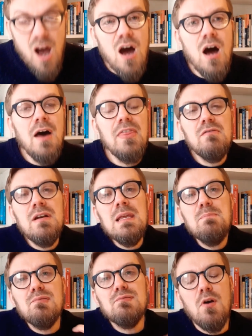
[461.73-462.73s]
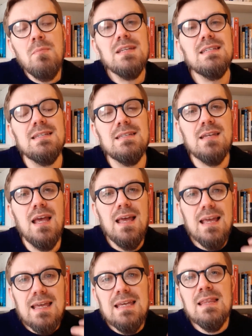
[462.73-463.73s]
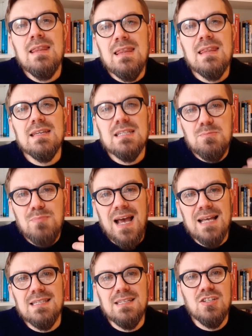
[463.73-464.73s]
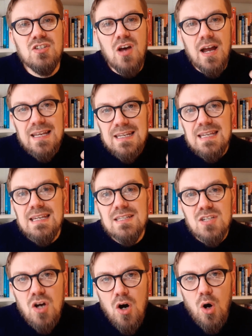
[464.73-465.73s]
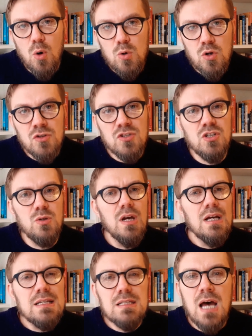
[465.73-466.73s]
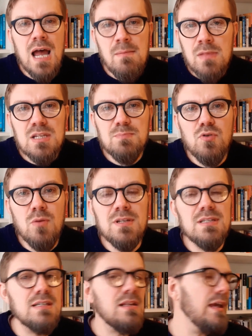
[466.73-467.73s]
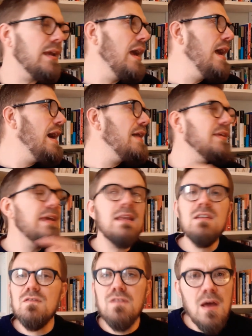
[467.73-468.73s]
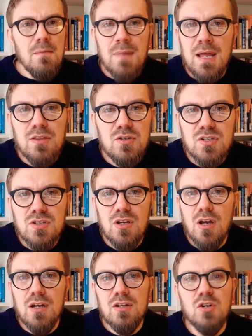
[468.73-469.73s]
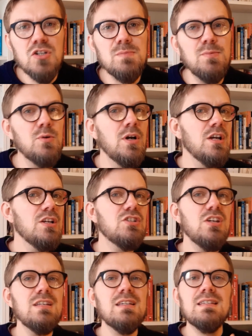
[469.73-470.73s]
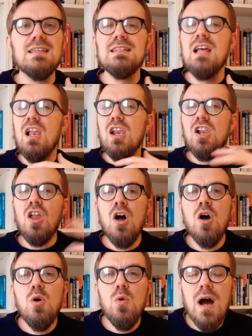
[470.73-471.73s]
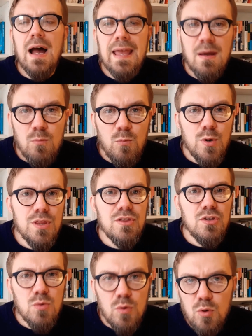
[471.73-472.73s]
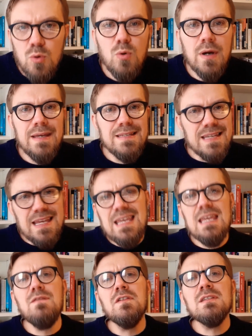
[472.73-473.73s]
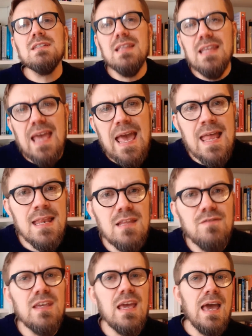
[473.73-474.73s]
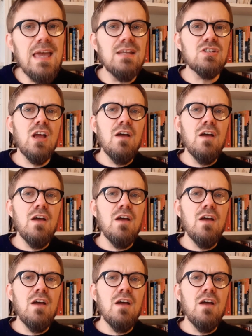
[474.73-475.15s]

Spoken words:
are there any promises in this passage that I need to hold on to? Timeless promises, like at the end of Matthew's gospel, Jesus says, "Lo, I am with you always, even to the end of the age."